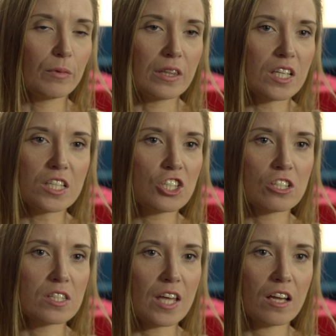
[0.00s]
with
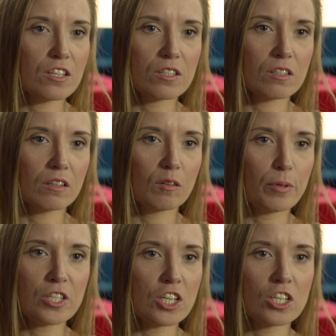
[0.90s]
conditions that
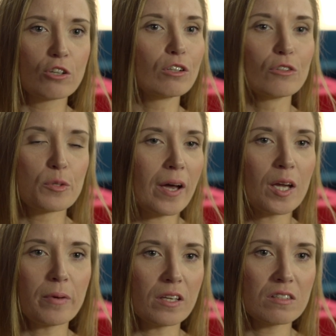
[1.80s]
potentially could lose
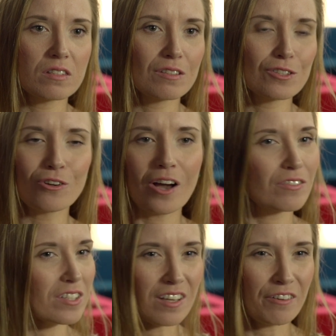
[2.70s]
babies, to not
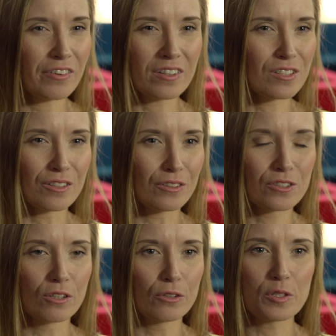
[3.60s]
have to suffer
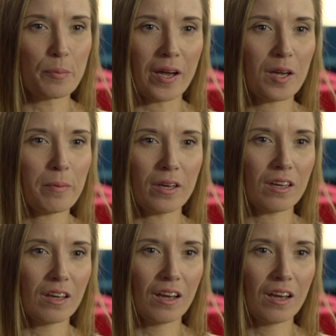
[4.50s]
to lose a baby,